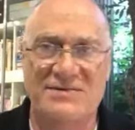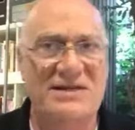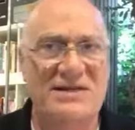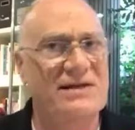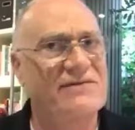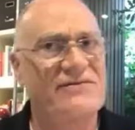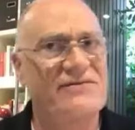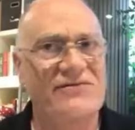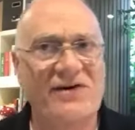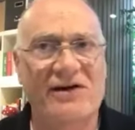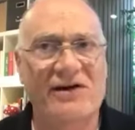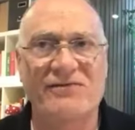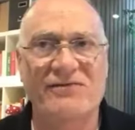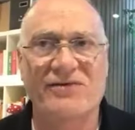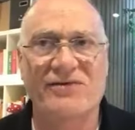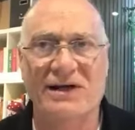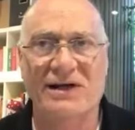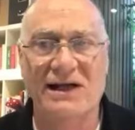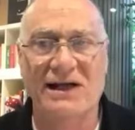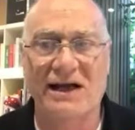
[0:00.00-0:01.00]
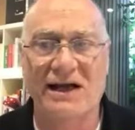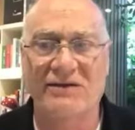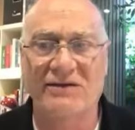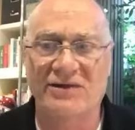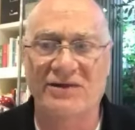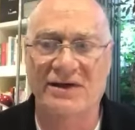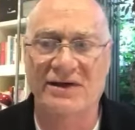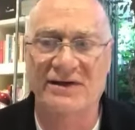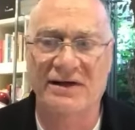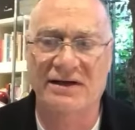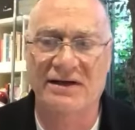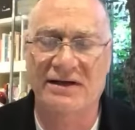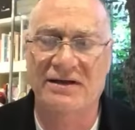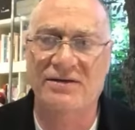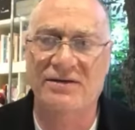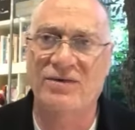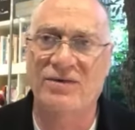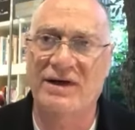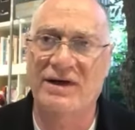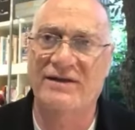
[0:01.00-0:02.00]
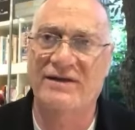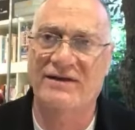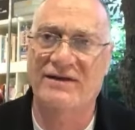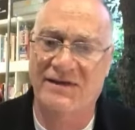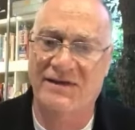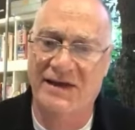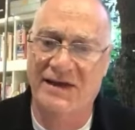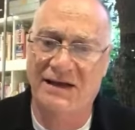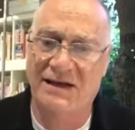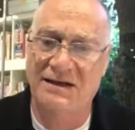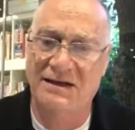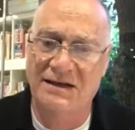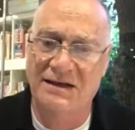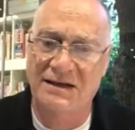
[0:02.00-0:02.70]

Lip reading: And they're very, very clever, I think, in the way that